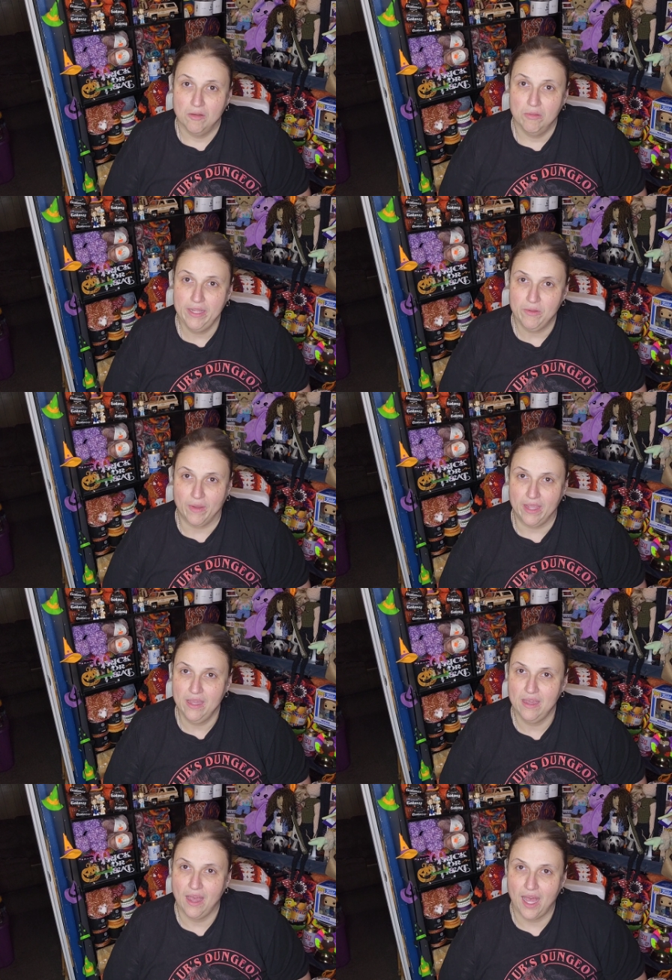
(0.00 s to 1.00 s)
Well, anyway,
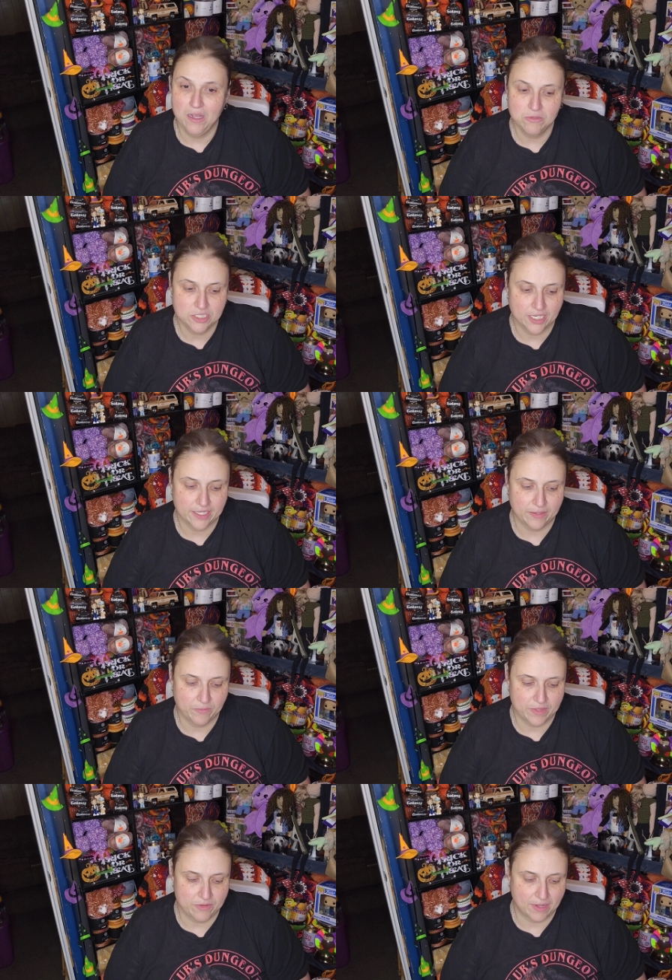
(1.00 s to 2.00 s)
I will check
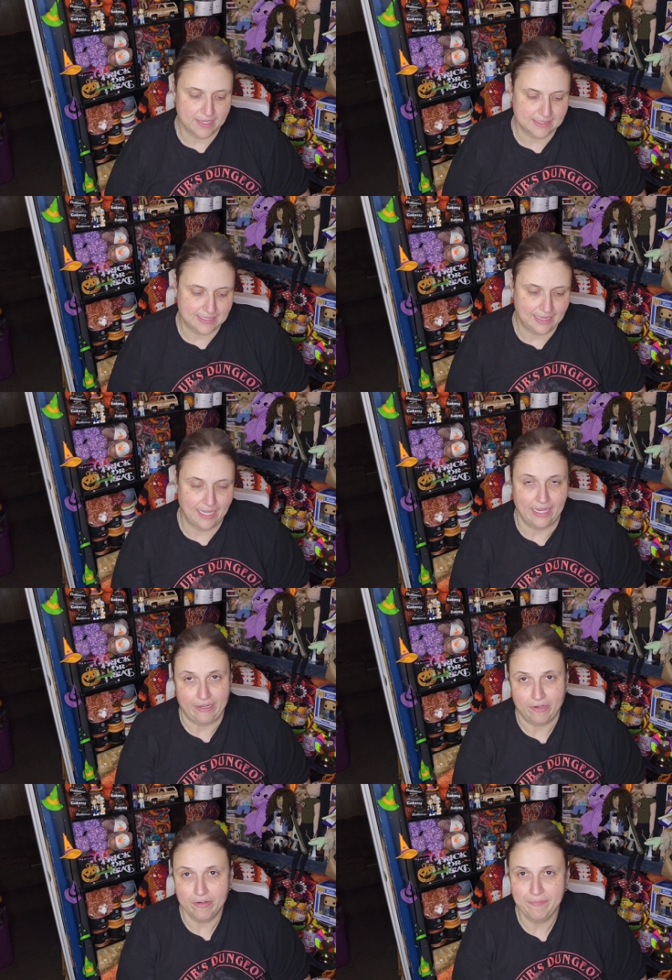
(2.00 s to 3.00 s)
in with you guys
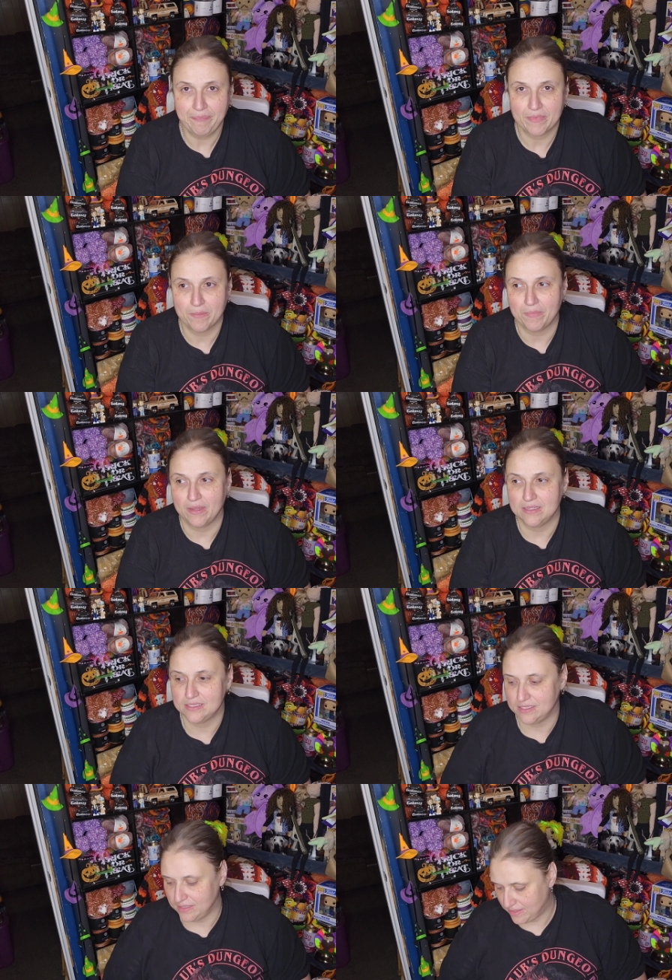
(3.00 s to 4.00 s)
later,
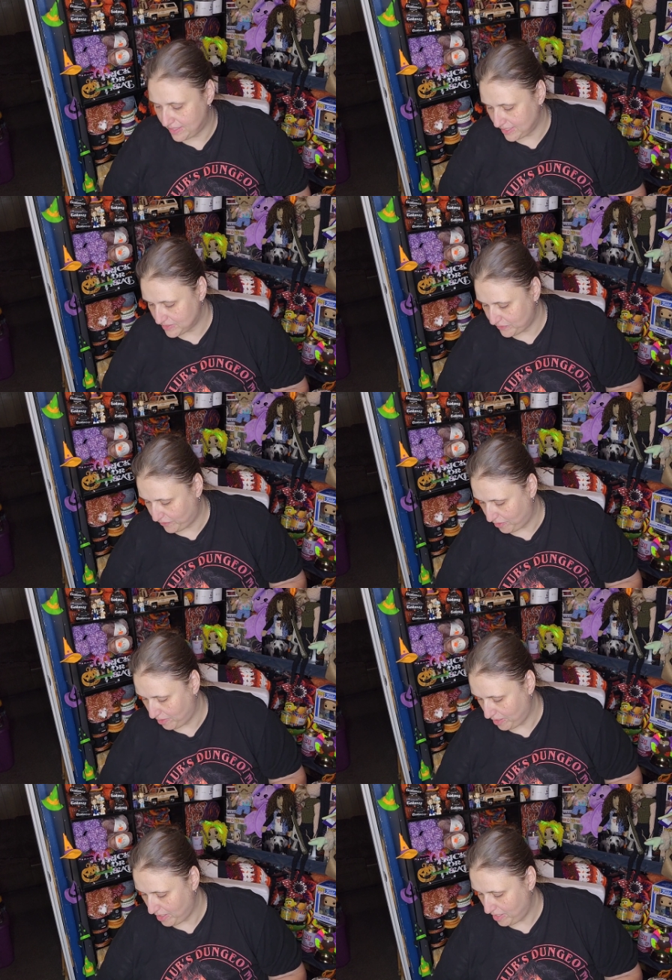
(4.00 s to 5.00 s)
but thanks
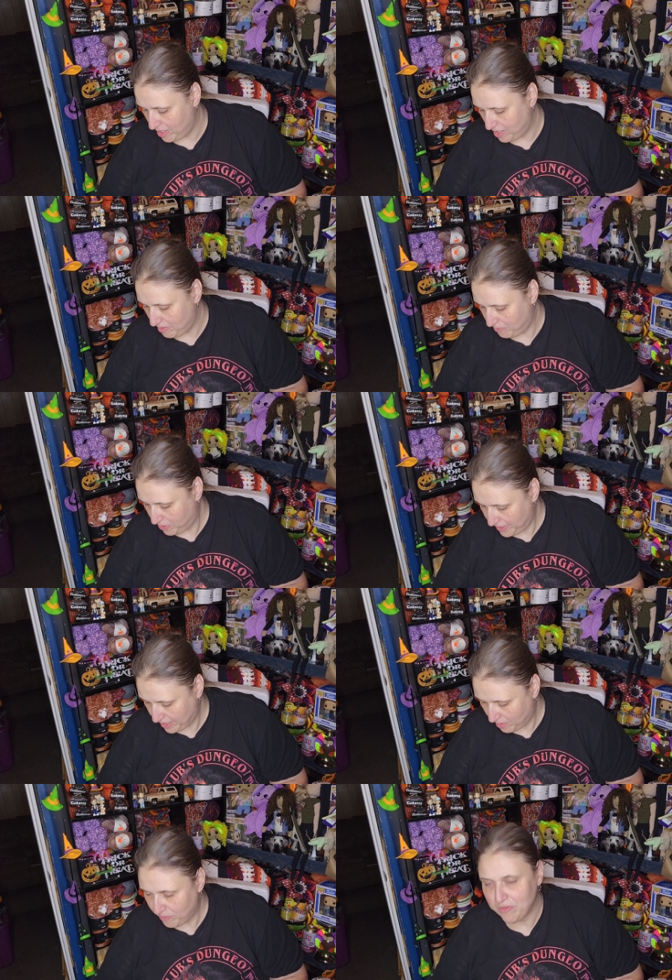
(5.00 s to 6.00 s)
for
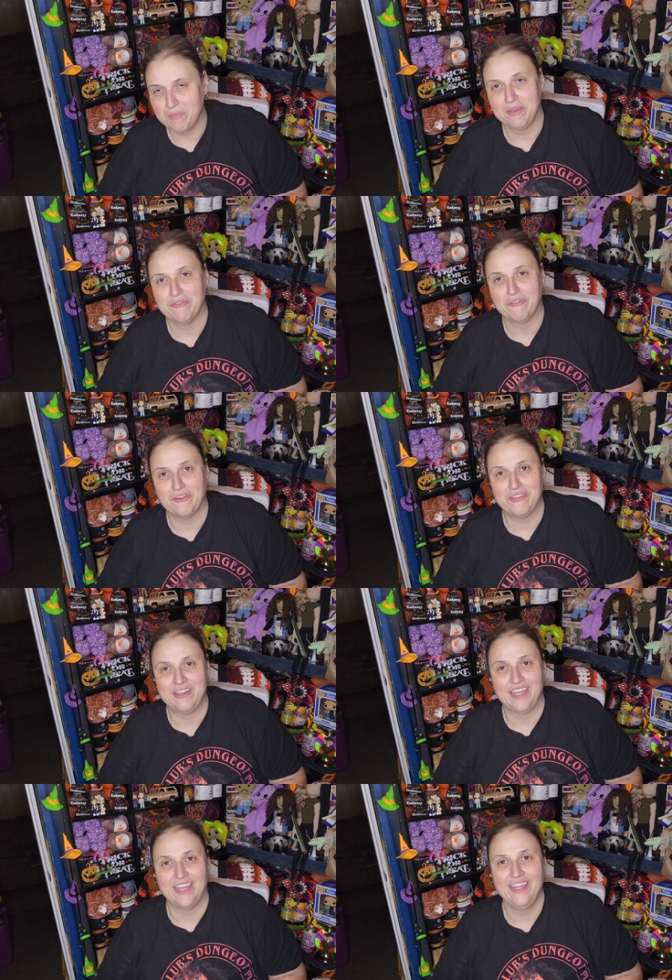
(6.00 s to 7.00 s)
putting up with me for the
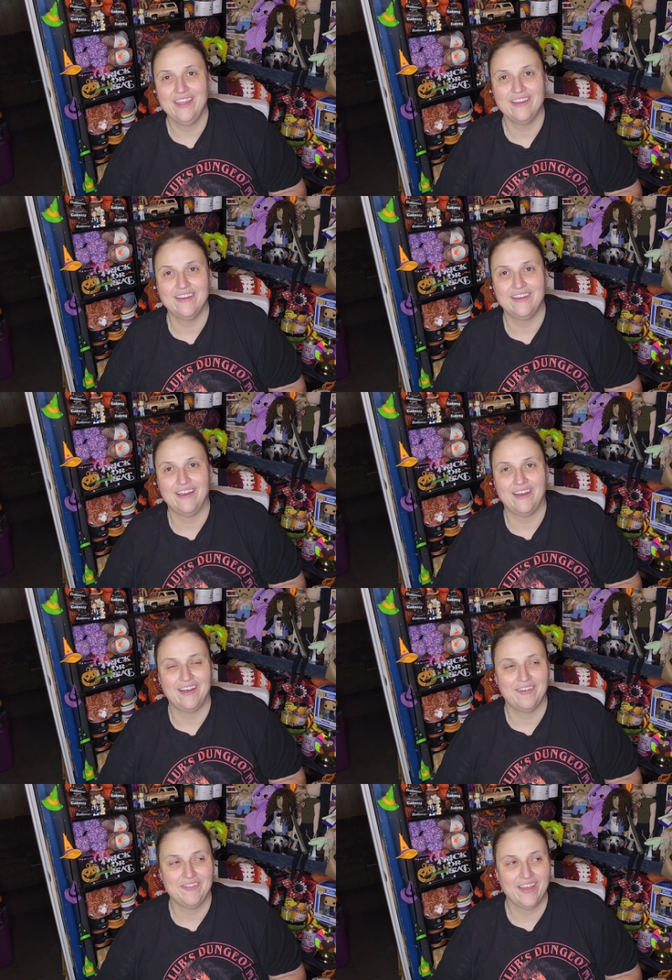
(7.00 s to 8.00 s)
day
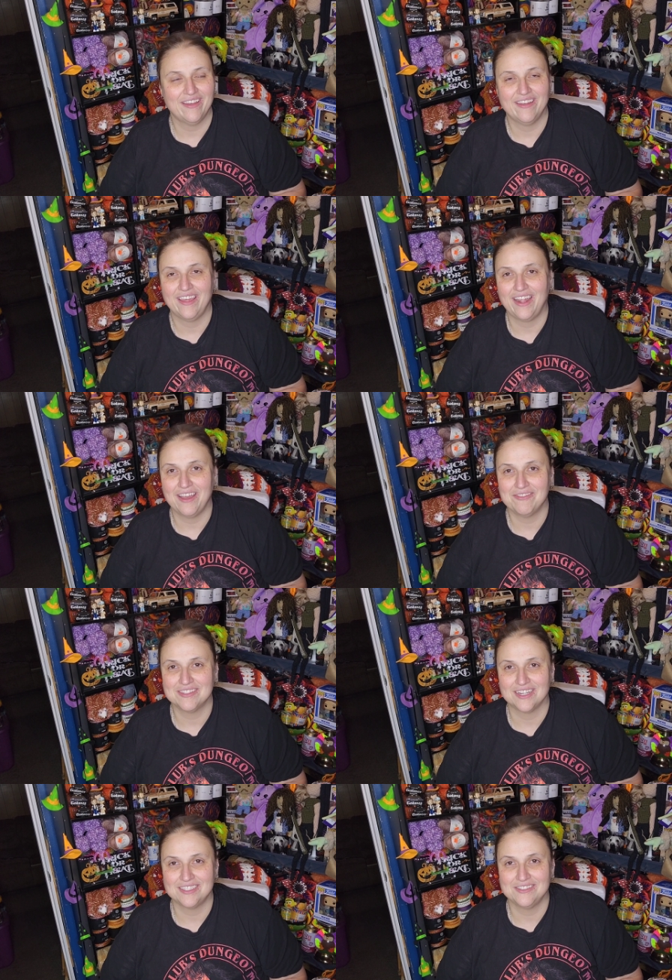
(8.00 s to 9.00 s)
um, yeah, and I will
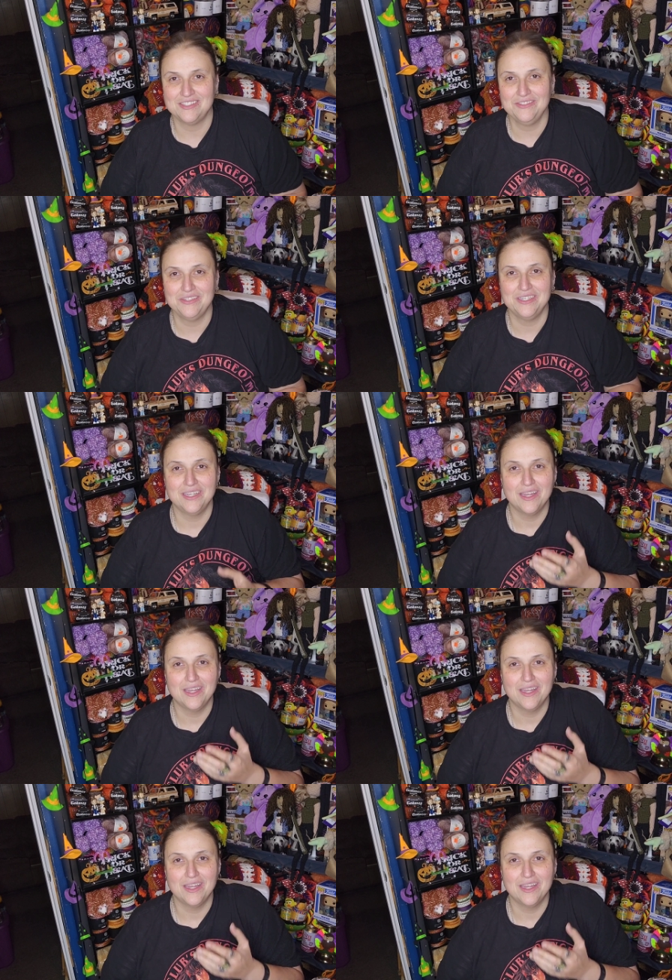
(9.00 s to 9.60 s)
talk to you soon.